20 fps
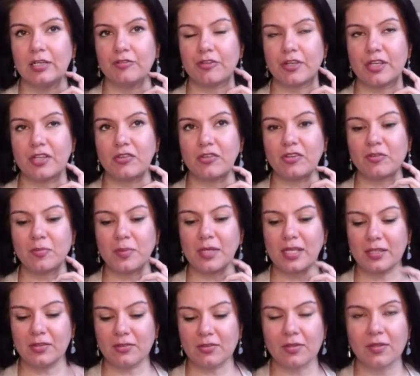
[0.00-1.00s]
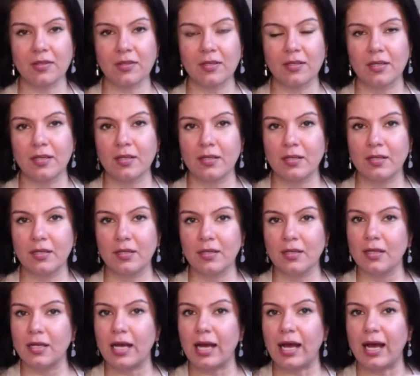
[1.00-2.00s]
Phases means
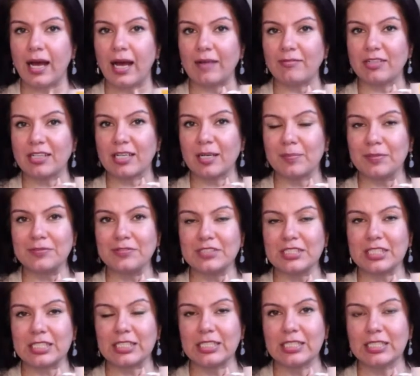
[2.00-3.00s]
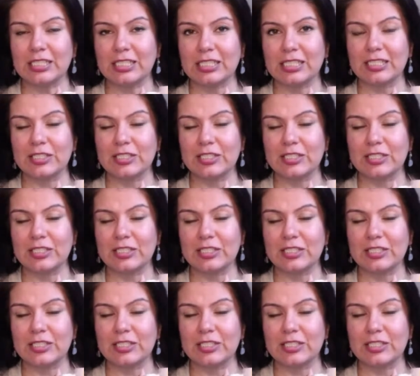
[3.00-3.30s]
have a cup of tea.